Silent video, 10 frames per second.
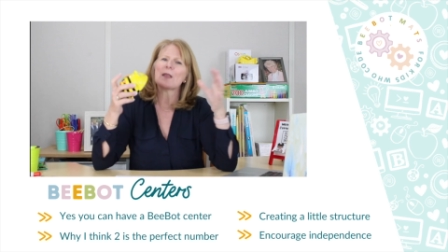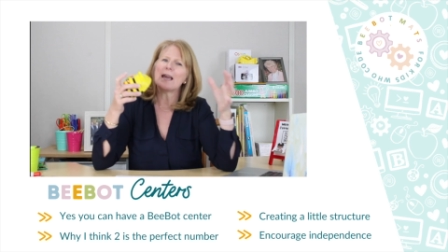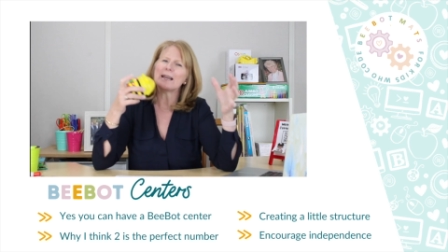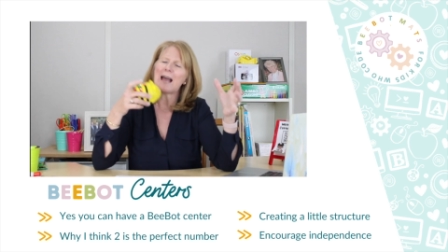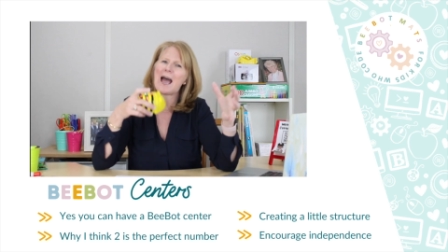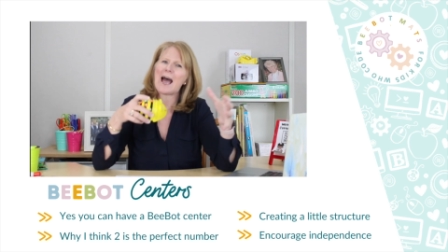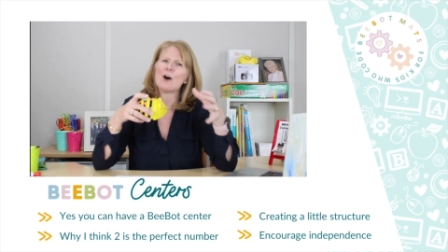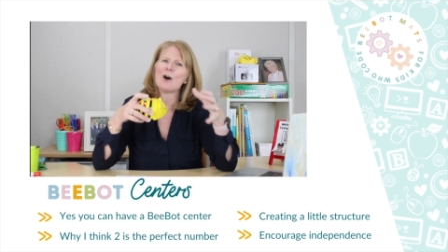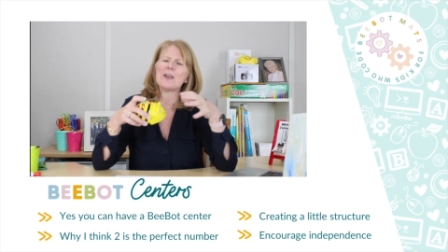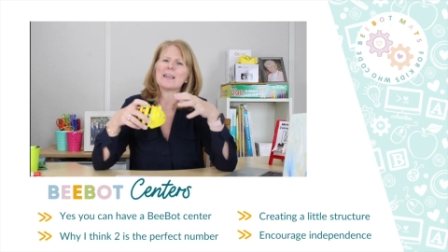and
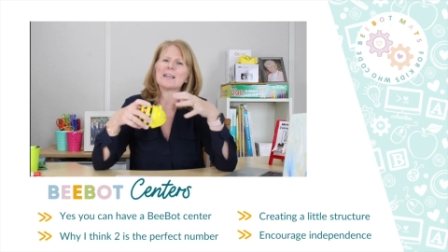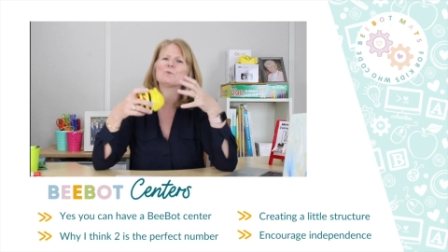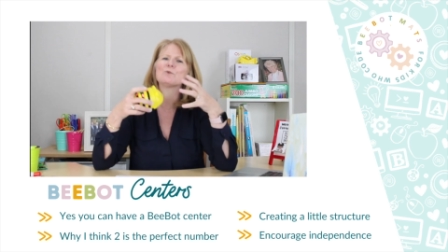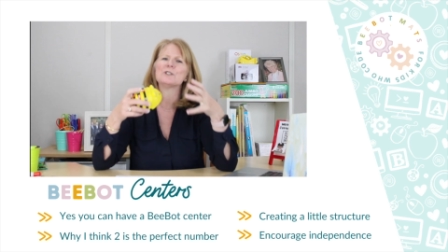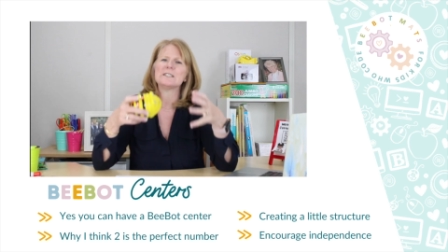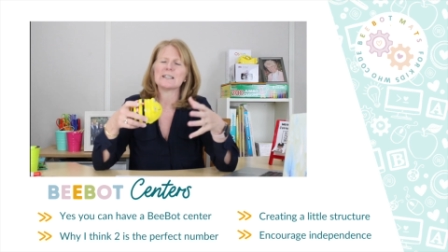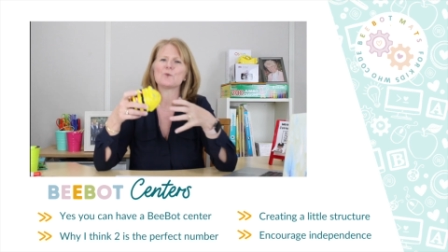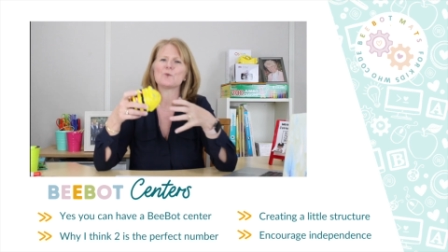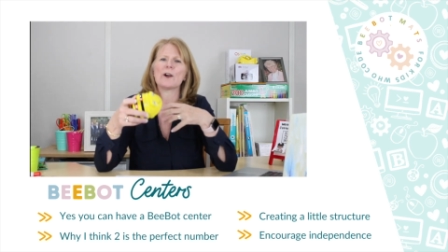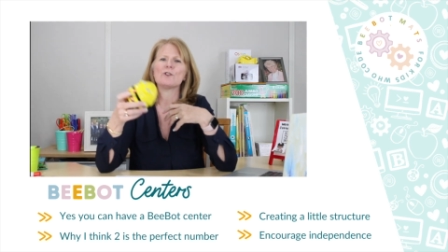how they can
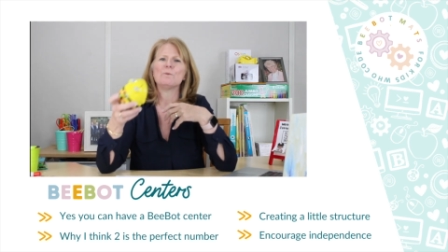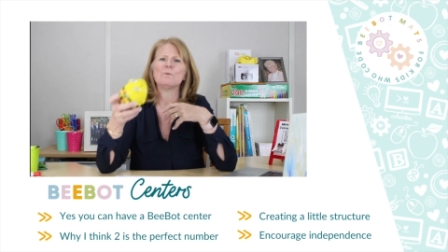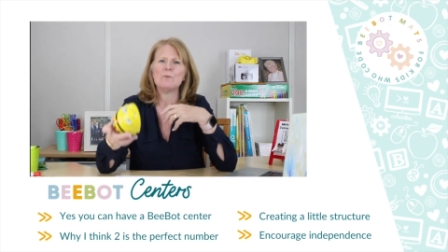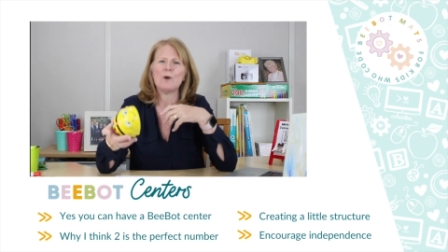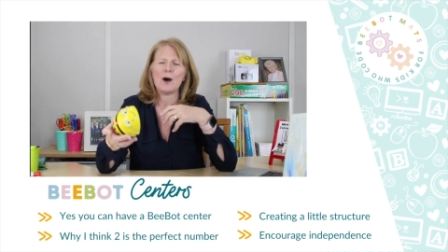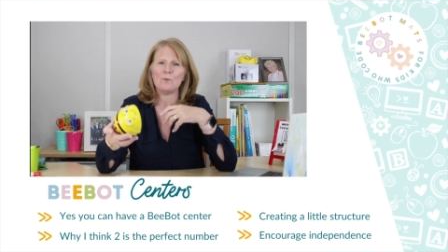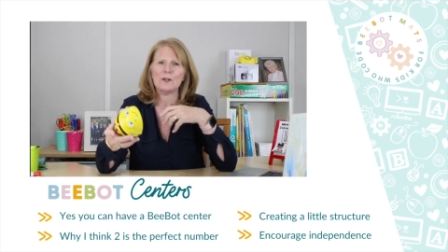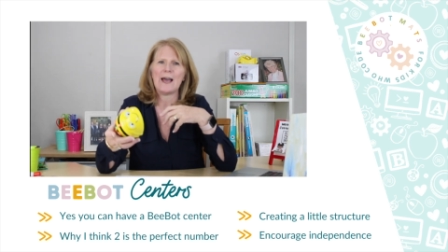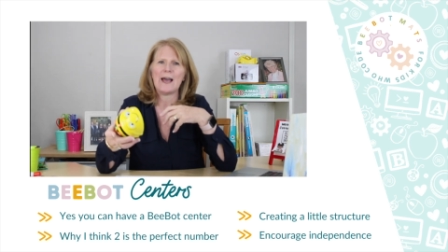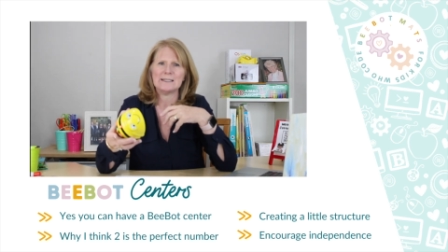predict where the BeeBot
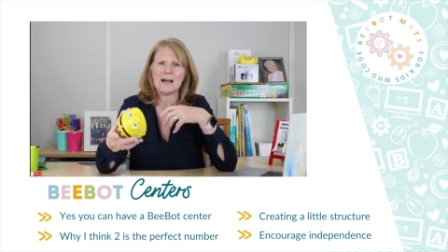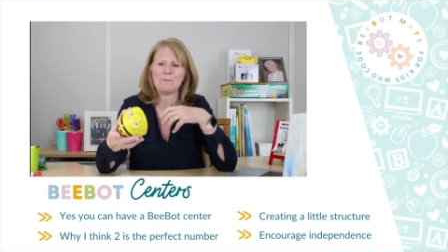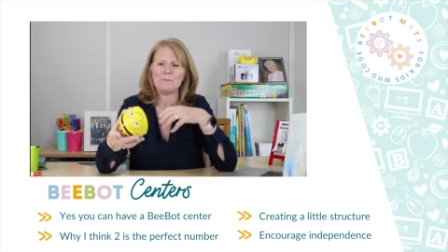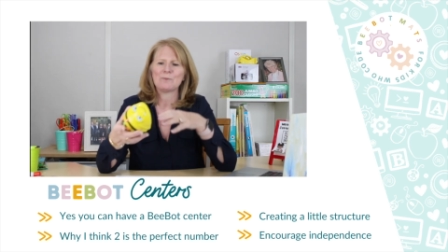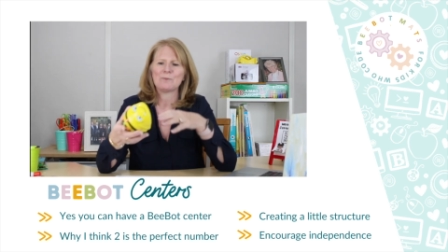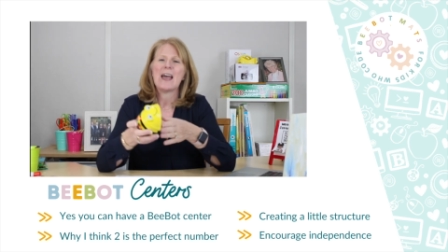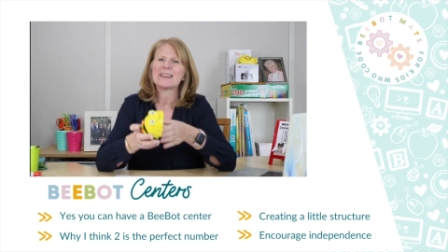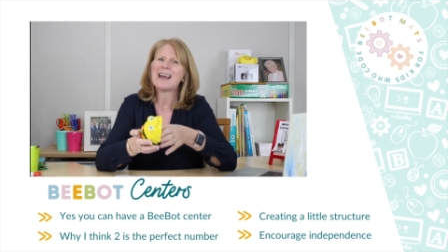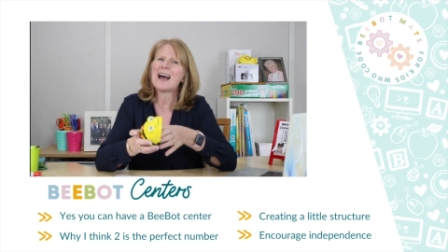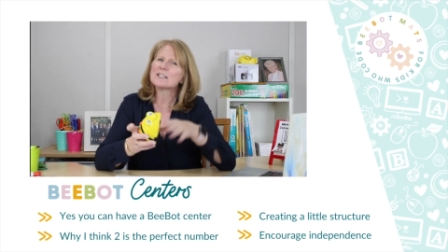will end up.
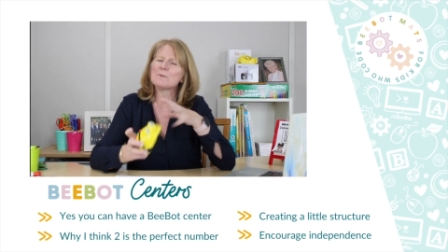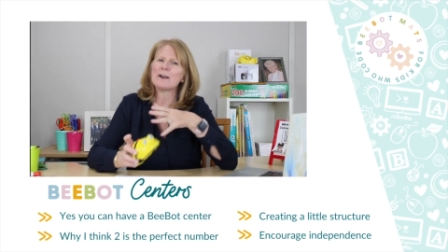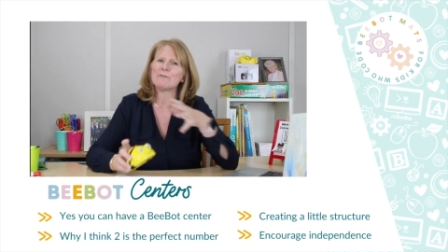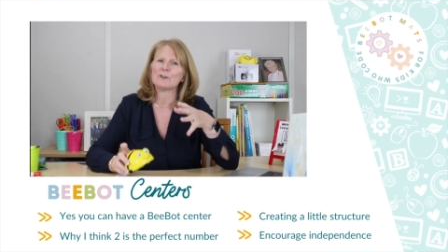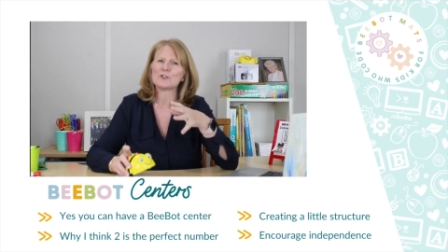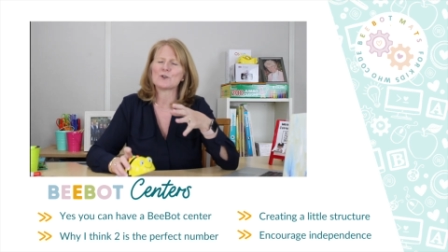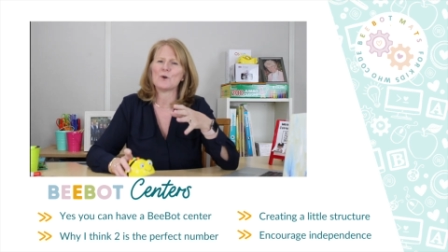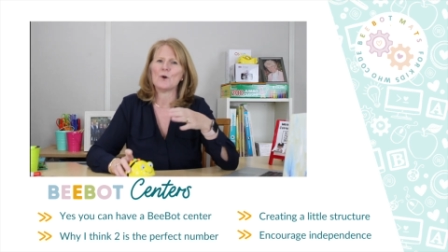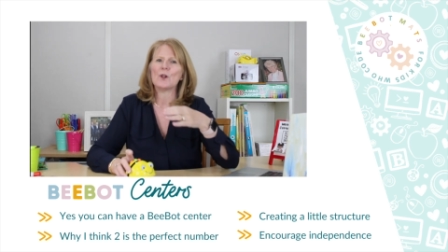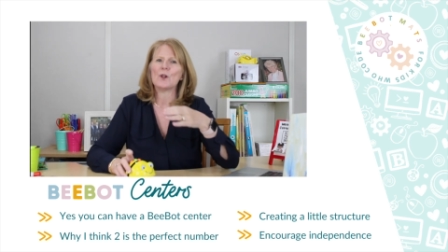That's my first
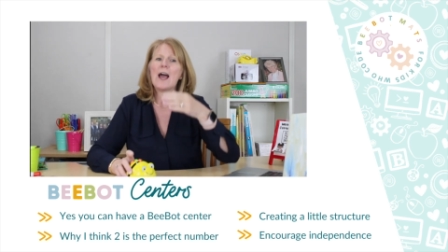goal.